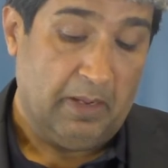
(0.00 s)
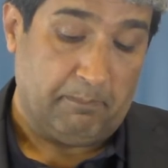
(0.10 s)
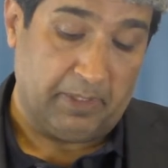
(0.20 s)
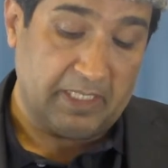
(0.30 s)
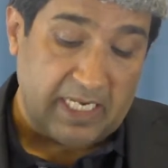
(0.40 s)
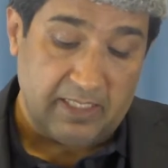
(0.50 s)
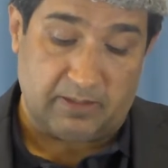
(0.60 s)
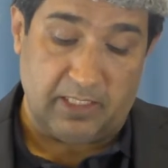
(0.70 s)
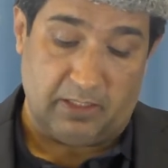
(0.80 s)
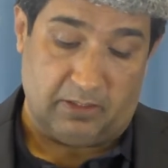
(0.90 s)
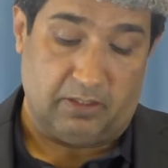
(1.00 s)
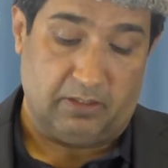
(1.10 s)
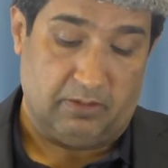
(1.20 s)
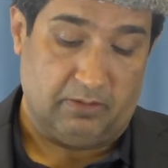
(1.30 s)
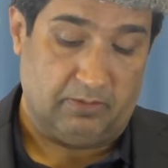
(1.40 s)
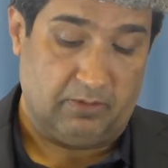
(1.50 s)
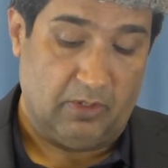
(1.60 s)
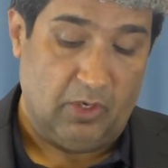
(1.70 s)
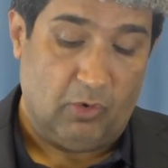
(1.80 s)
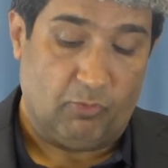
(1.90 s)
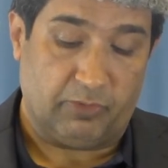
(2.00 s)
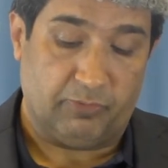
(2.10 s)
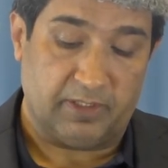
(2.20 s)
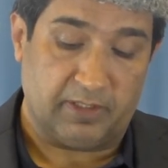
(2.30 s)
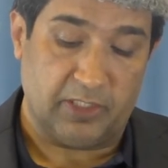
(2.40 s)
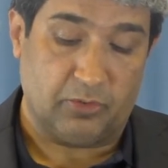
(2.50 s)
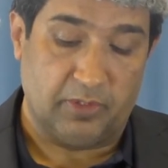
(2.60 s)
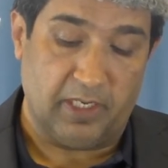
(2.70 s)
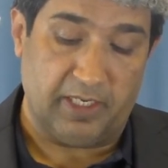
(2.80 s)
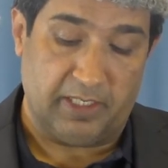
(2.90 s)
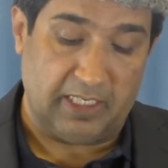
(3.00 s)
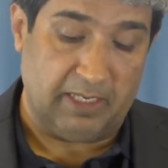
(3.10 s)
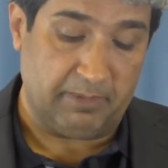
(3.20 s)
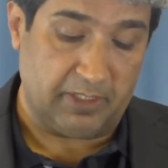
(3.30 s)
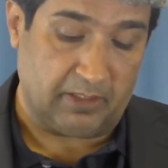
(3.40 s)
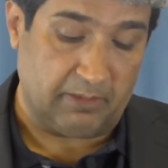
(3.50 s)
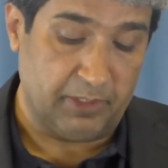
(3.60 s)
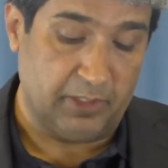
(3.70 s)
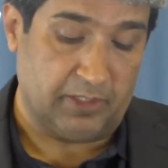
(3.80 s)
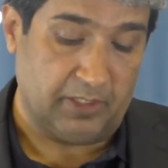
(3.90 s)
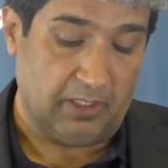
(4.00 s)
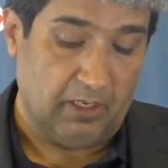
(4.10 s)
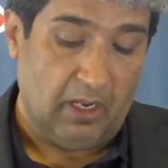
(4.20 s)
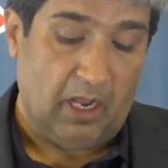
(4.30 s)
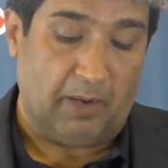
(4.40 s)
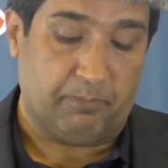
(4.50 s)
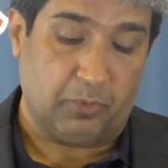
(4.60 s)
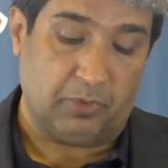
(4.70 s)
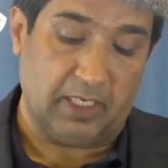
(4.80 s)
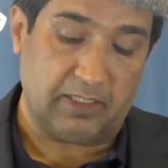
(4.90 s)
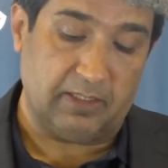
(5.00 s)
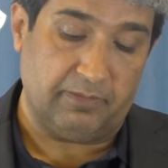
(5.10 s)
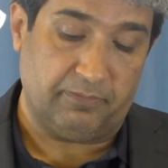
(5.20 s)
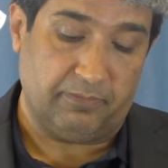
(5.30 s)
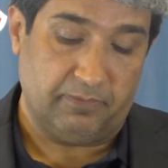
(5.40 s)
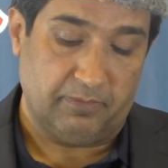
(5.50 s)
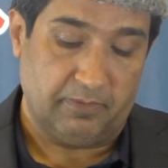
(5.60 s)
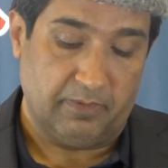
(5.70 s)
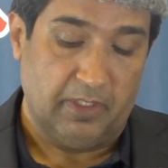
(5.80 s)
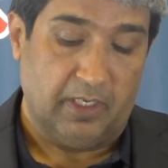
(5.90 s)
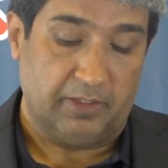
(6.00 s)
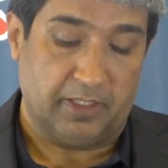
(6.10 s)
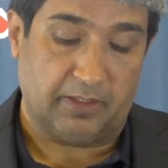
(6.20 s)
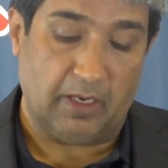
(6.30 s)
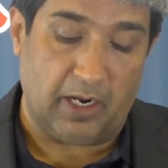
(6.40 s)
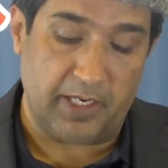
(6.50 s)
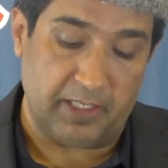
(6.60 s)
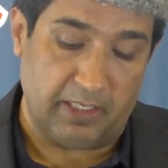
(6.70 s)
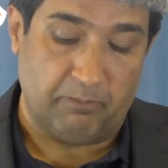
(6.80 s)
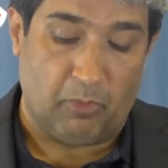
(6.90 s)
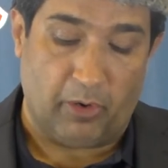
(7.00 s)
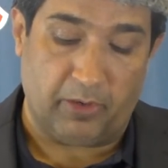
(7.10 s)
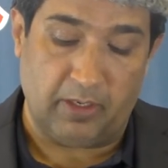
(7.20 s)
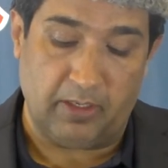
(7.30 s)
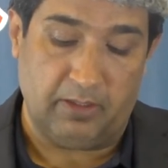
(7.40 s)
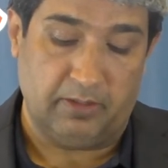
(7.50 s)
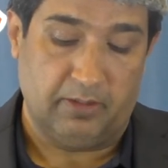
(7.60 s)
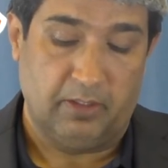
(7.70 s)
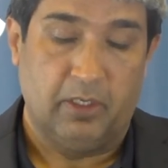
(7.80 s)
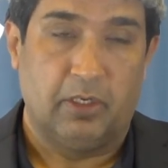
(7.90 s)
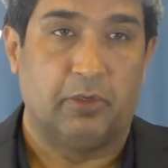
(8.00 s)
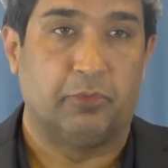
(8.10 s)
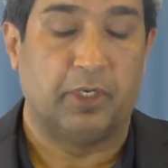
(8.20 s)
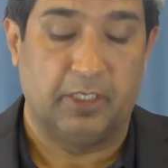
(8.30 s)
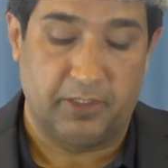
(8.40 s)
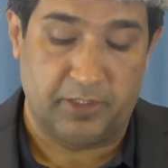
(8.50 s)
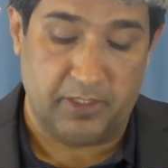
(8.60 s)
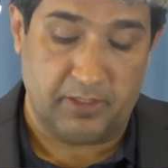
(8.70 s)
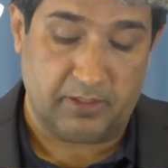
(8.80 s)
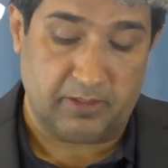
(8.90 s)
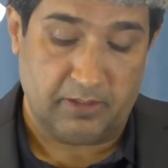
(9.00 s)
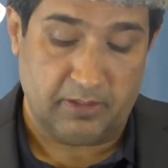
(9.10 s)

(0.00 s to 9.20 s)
But instant, what we see today in Ahmadiyya community, a progressive decline in moral, religious,